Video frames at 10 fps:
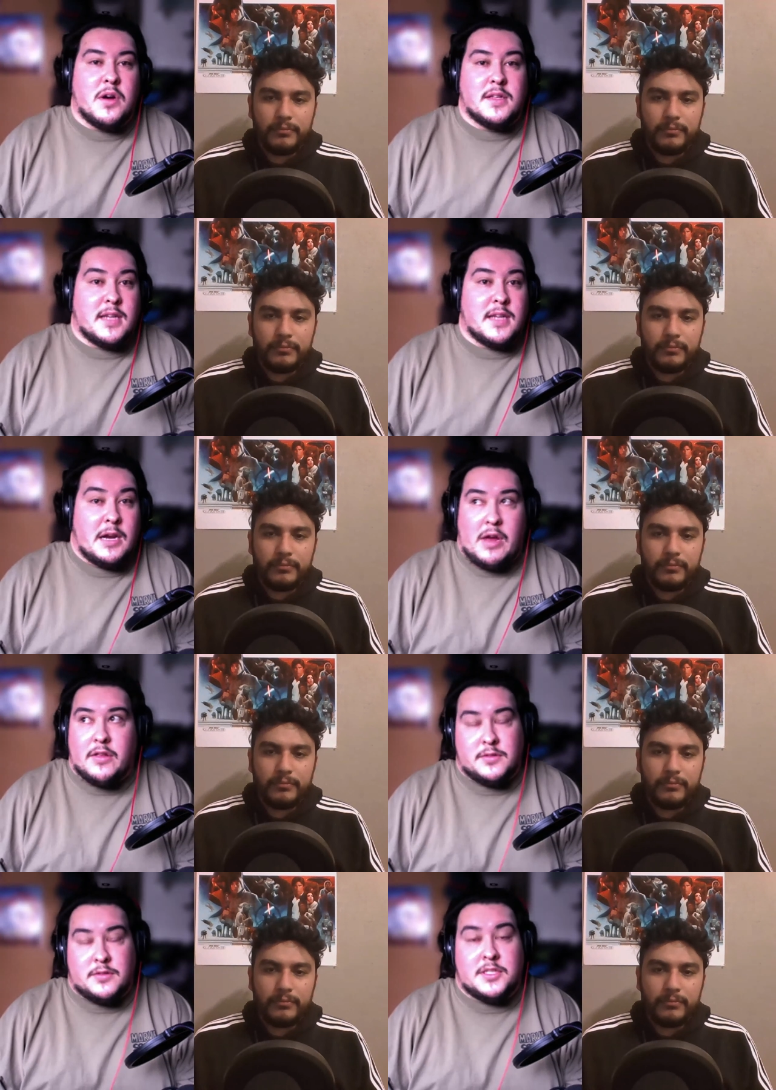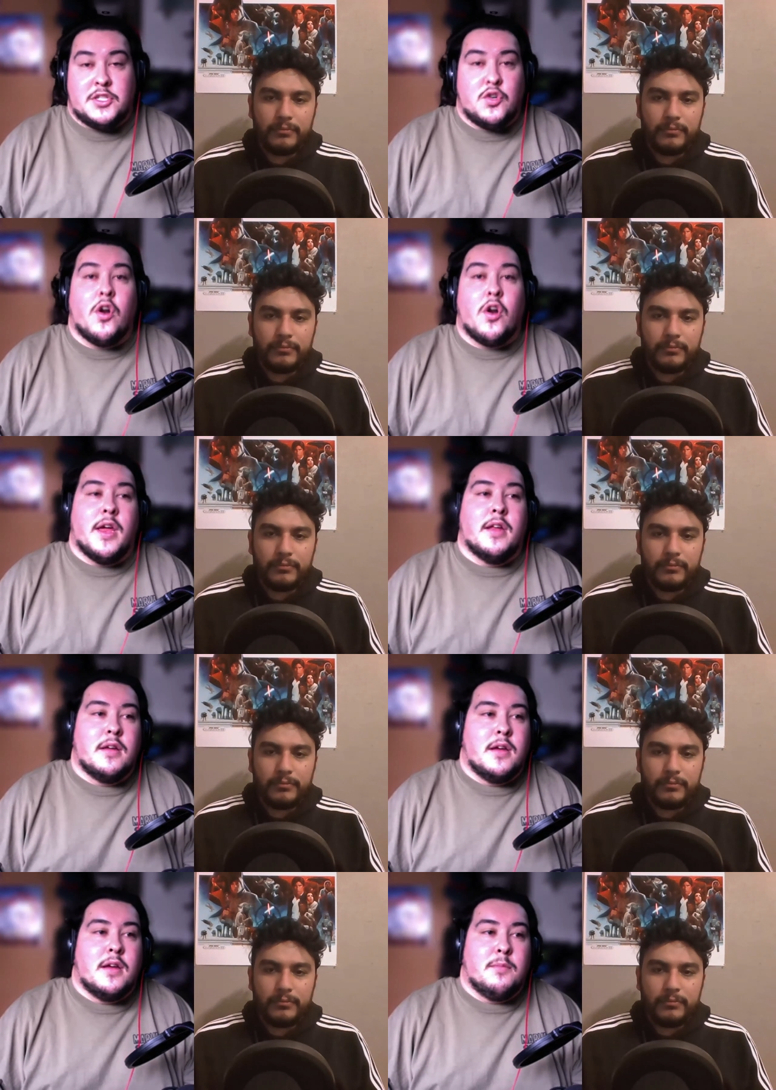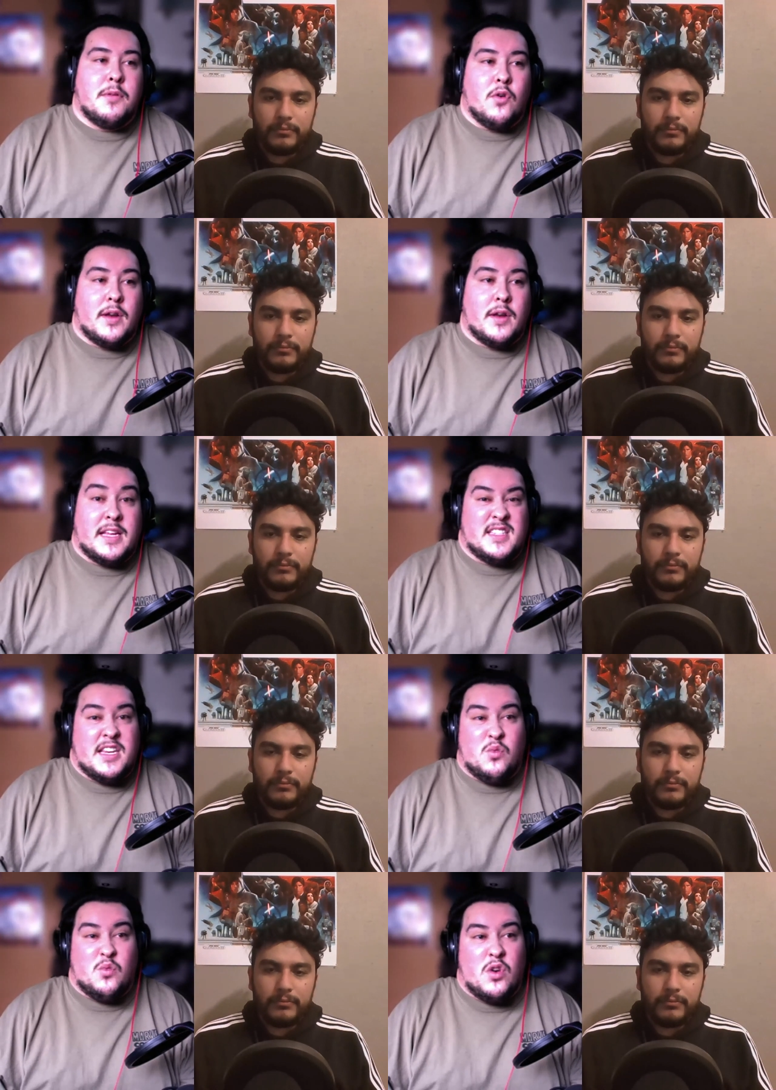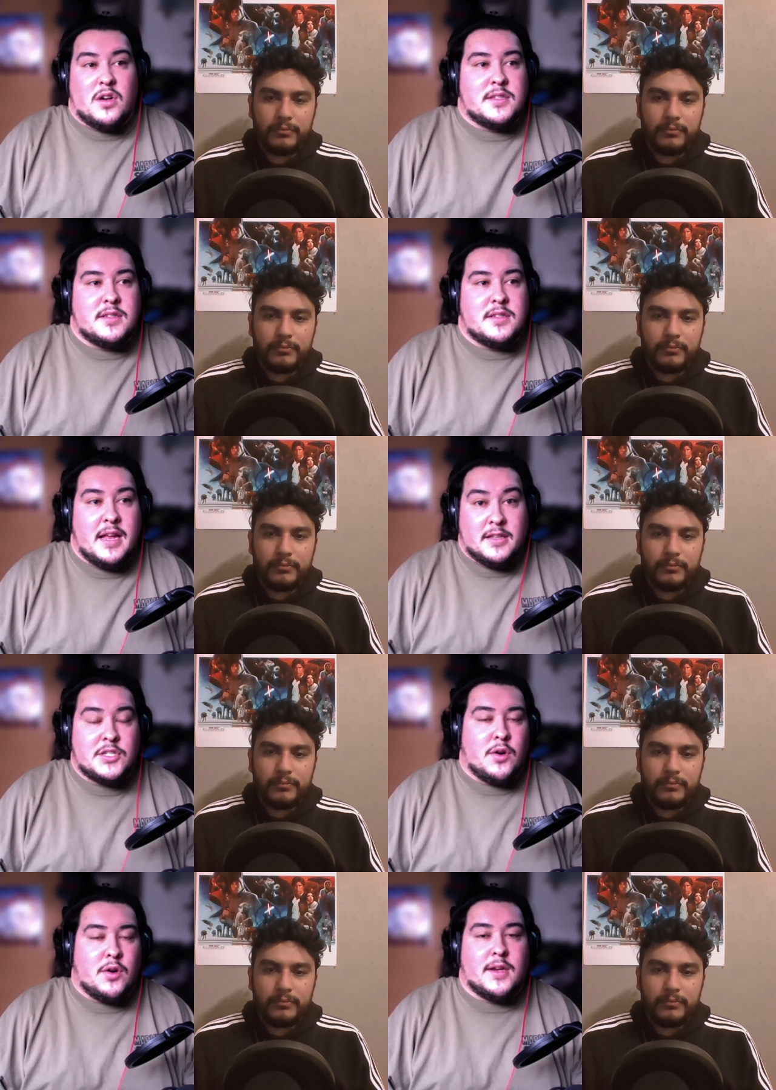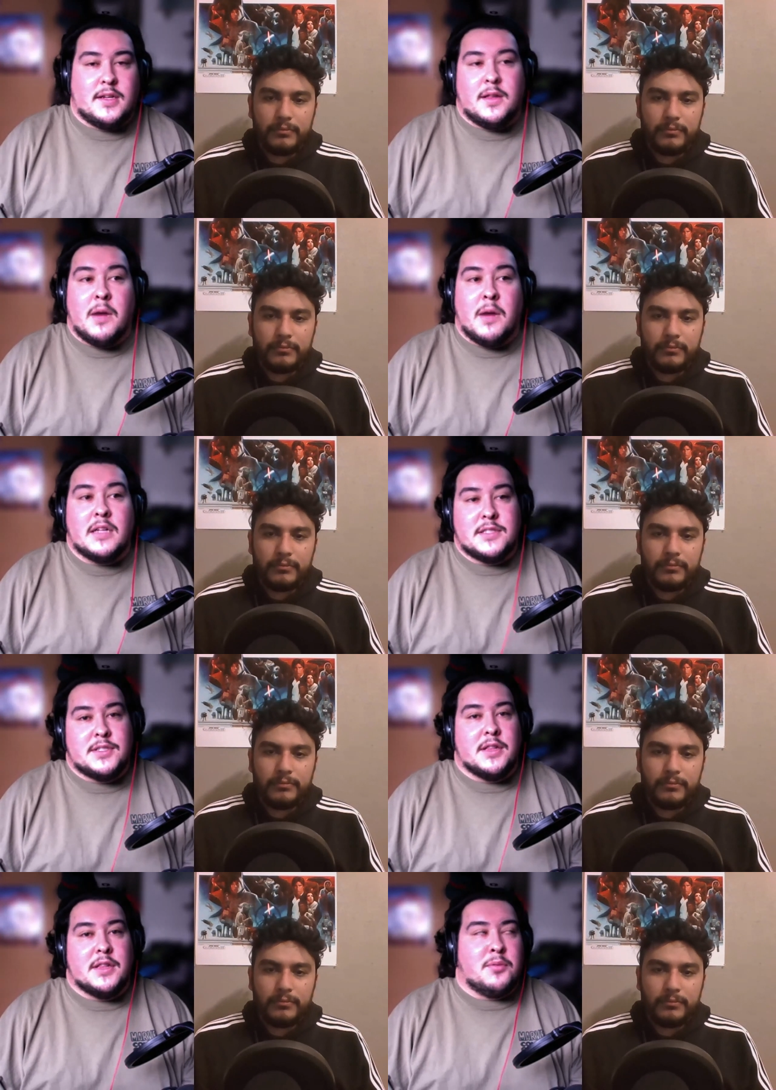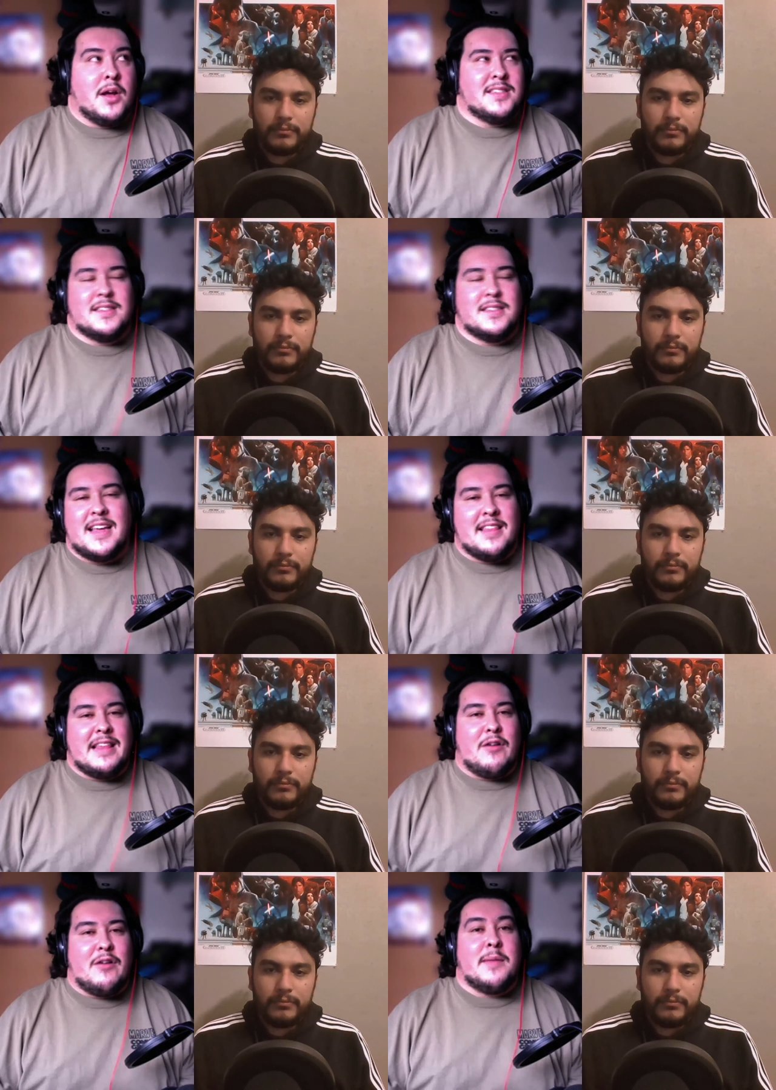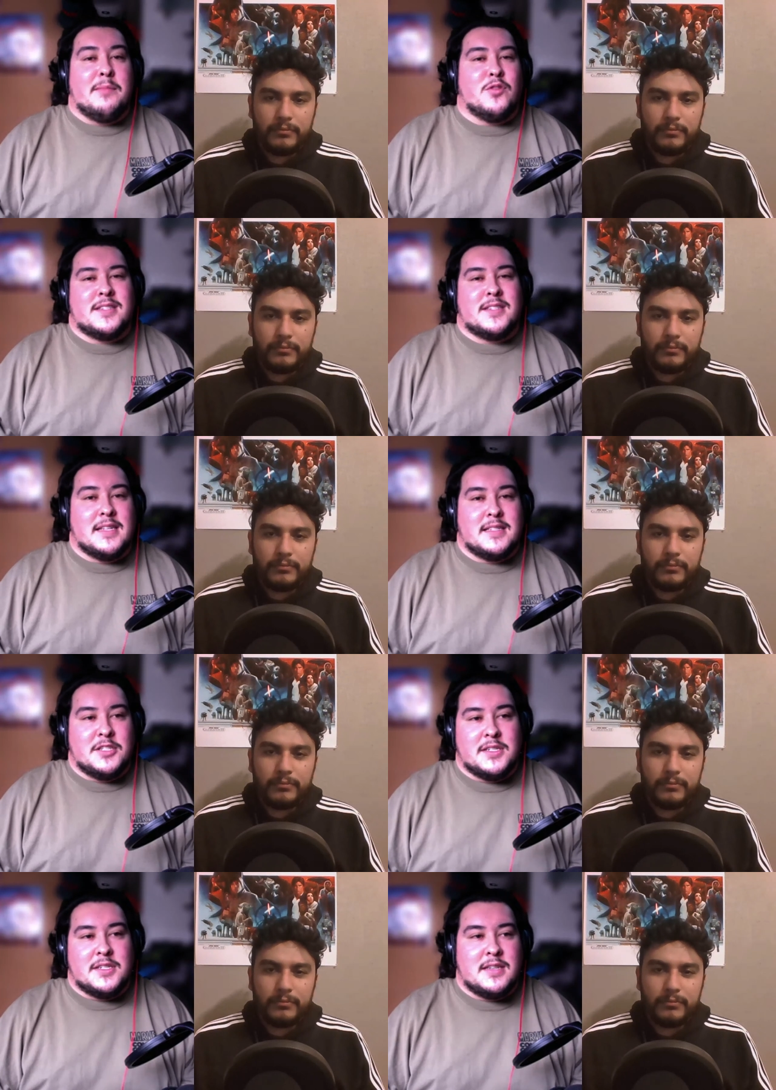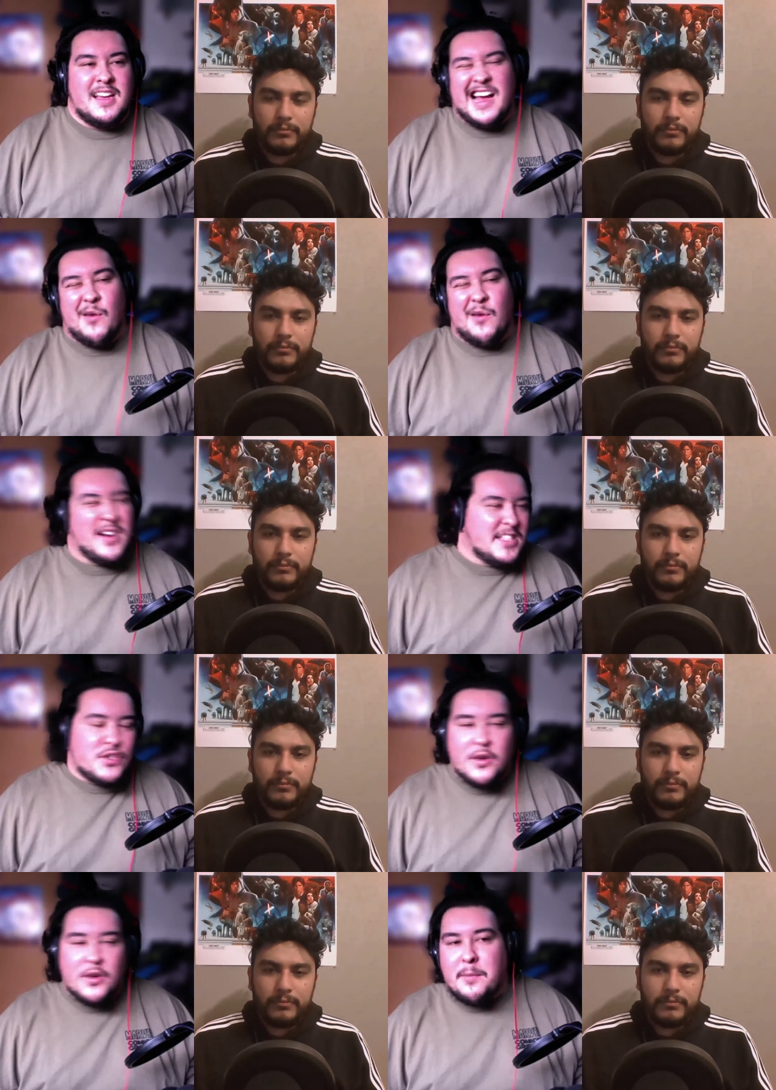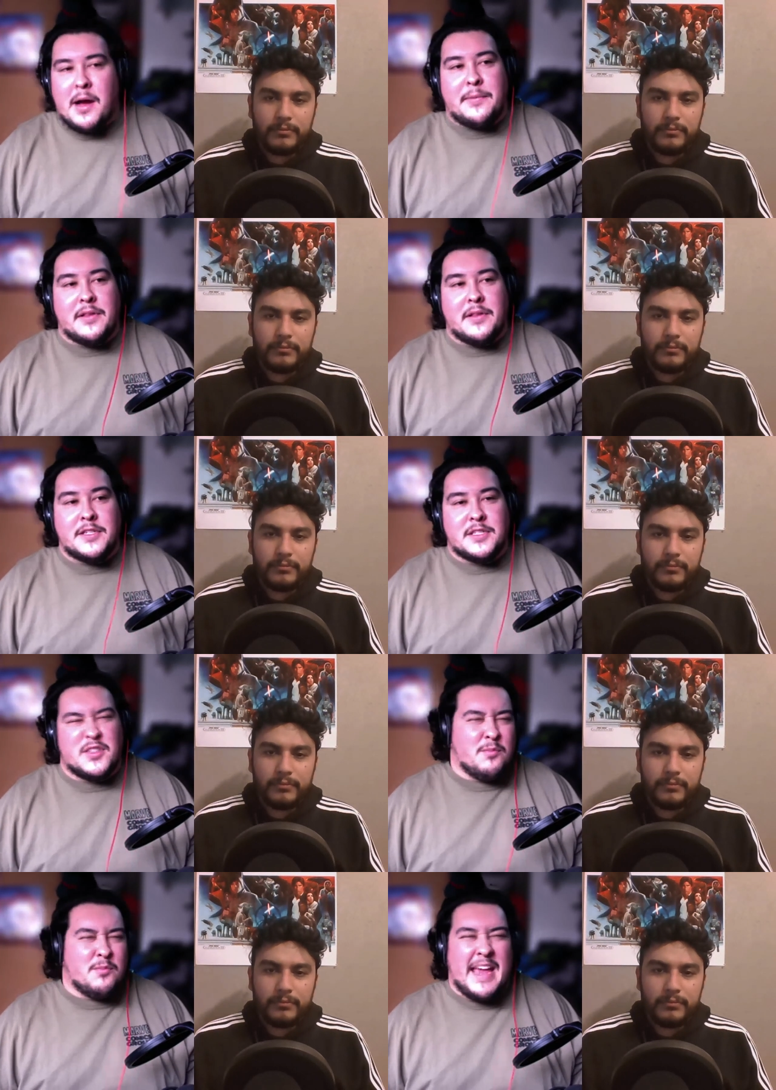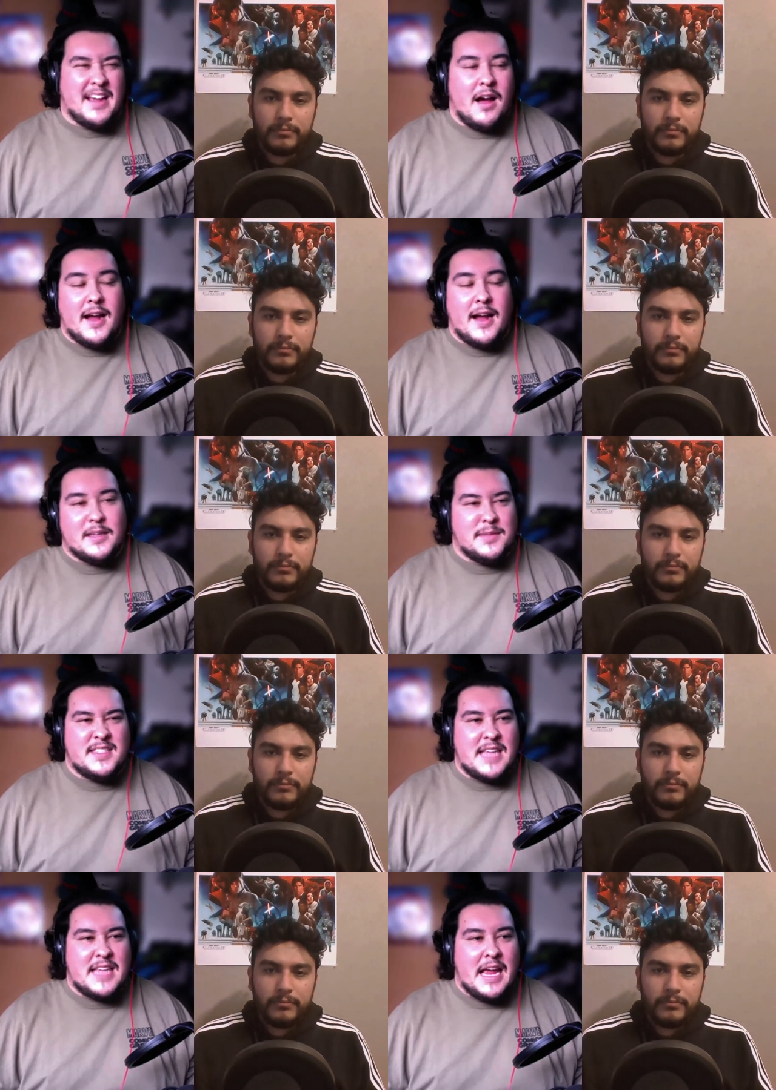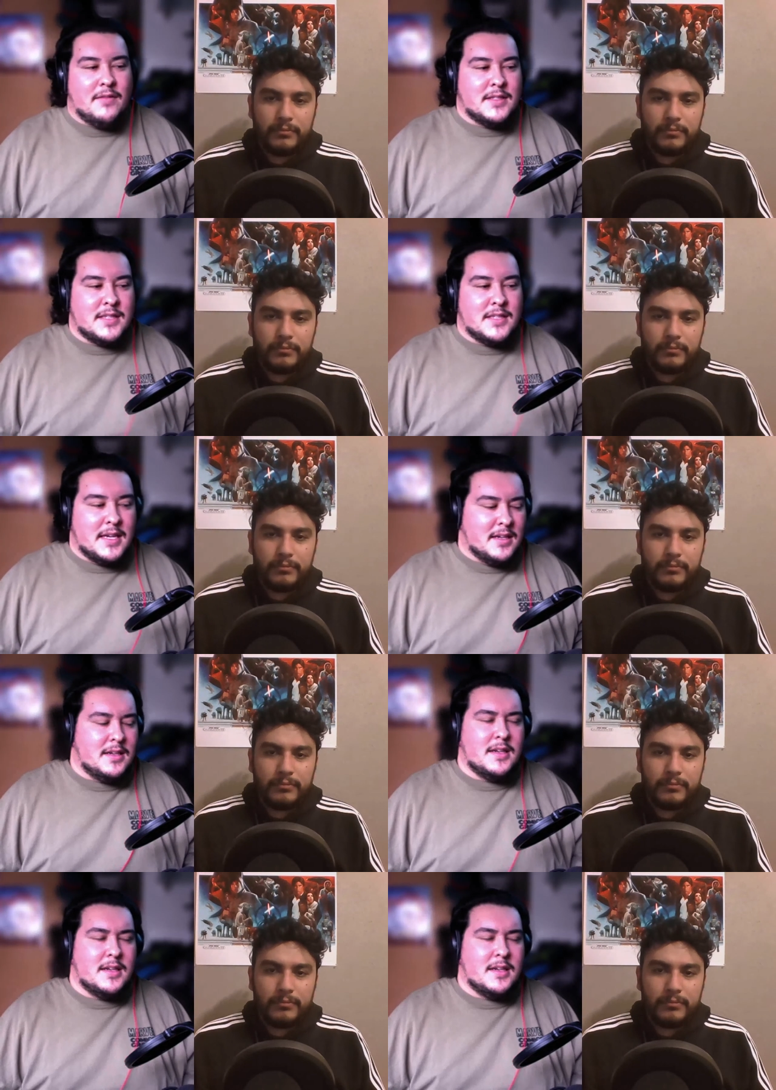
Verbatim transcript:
Speaker 1: was, and I'd rather destroy it before it gets any worse and destroy the monsters in the process. Like, I think that would have made more sense than just, I want to destroy the population so mankind can be saved. It's like,